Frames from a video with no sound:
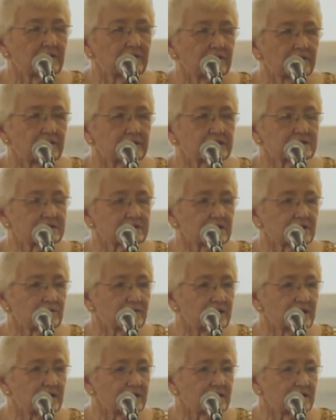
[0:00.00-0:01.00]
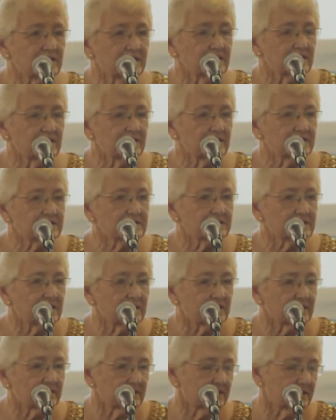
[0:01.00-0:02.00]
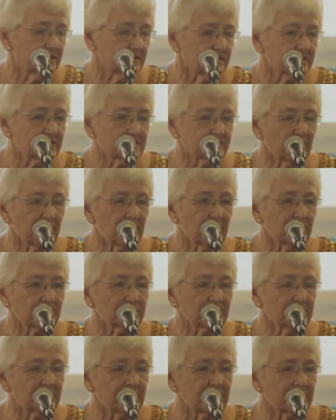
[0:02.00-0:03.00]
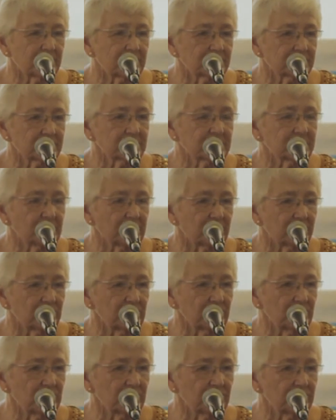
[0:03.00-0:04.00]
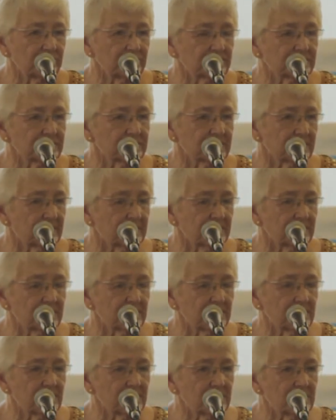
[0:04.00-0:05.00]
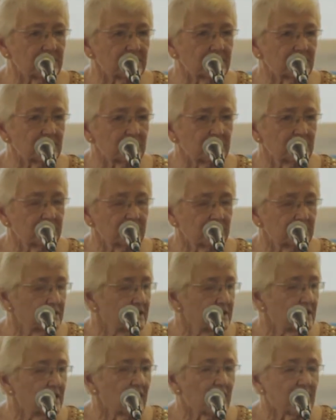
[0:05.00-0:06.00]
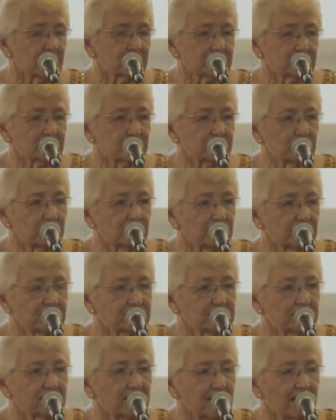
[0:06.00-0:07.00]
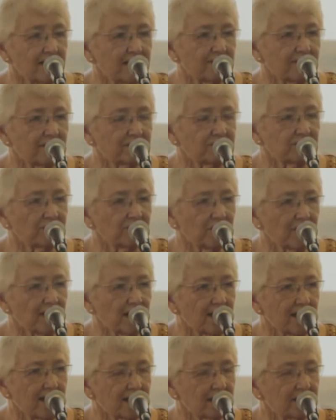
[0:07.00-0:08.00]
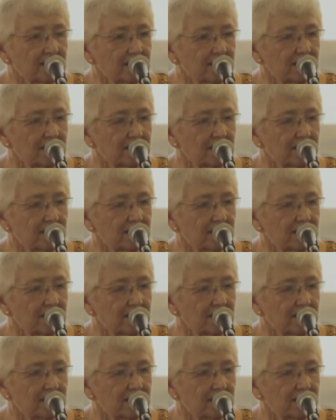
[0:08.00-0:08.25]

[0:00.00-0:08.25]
There's so many things that small towns can use and need. Our school doesn't have a track,